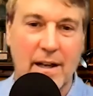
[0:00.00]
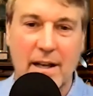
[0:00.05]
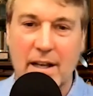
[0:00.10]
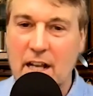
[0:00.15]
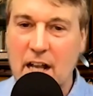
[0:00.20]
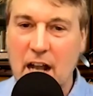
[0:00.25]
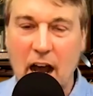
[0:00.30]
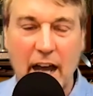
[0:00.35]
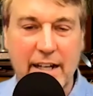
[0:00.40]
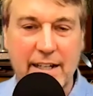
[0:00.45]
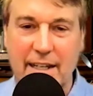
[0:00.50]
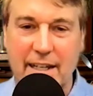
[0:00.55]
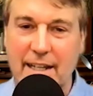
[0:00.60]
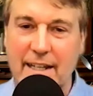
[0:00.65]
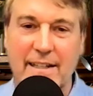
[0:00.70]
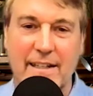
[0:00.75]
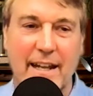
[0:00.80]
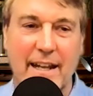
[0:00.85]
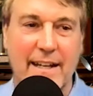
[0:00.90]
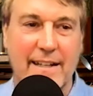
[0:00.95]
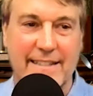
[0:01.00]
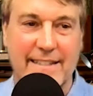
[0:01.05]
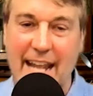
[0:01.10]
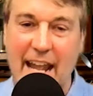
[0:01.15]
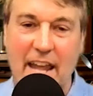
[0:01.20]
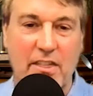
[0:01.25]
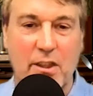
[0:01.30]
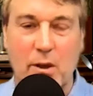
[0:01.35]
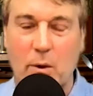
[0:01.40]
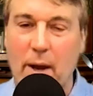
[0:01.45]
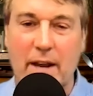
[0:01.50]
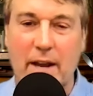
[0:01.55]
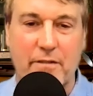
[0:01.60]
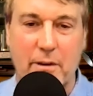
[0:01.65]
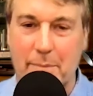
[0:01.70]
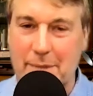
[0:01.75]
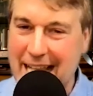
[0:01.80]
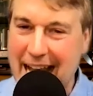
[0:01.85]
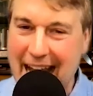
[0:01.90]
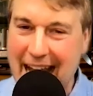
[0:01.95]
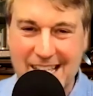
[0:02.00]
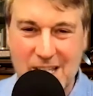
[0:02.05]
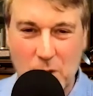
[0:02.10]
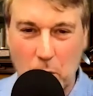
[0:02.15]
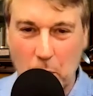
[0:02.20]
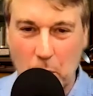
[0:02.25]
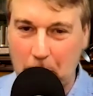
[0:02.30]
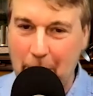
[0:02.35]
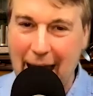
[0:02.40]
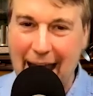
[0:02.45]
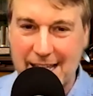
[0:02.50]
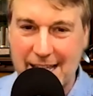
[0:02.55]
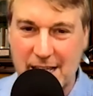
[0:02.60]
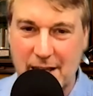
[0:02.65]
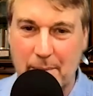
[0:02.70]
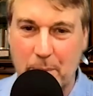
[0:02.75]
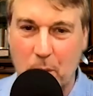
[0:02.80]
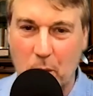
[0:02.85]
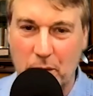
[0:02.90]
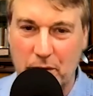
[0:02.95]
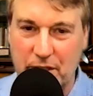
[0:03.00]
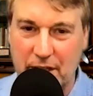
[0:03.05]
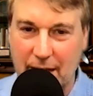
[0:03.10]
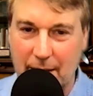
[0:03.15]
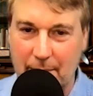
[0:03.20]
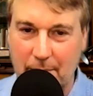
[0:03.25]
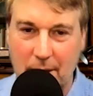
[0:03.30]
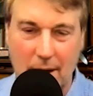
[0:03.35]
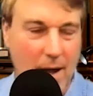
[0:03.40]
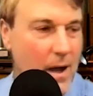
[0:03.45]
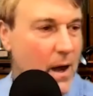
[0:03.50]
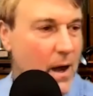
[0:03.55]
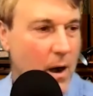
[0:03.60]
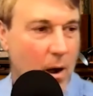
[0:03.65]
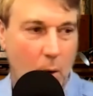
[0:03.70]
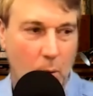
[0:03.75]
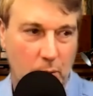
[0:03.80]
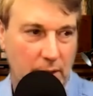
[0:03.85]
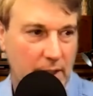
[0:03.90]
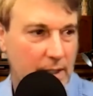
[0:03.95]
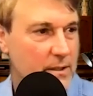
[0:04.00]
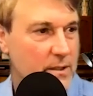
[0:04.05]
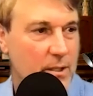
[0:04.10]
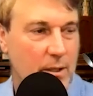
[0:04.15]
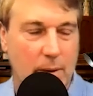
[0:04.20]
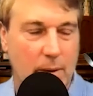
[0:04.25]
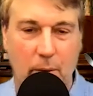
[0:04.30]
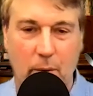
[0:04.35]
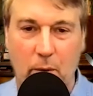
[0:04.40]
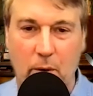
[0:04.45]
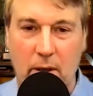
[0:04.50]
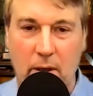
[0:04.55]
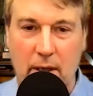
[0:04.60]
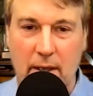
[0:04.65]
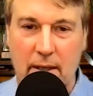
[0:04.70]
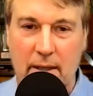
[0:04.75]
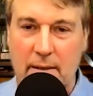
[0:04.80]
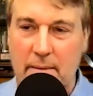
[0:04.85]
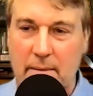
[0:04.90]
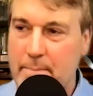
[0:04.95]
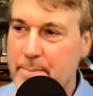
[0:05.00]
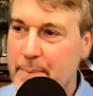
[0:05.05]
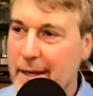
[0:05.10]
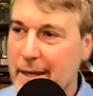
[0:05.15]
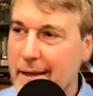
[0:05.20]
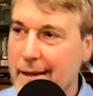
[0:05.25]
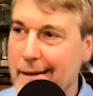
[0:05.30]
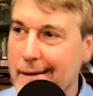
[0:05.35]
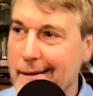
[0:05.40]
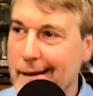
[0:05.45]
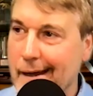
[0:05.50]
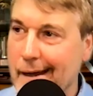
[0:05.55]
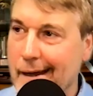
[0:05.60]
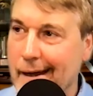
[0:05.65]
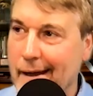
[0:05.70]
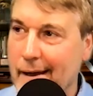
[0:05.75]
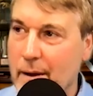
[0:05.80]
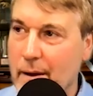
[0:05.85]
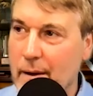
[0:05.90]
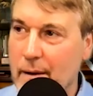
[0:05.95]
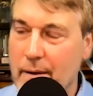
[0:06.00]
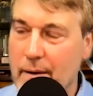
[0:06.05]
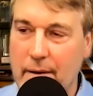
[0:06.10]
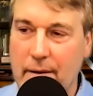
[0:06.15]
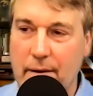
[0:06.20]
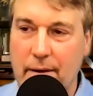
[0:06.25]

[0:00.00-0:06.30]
cut in in 10th grade from his high school basketball team only to be uh,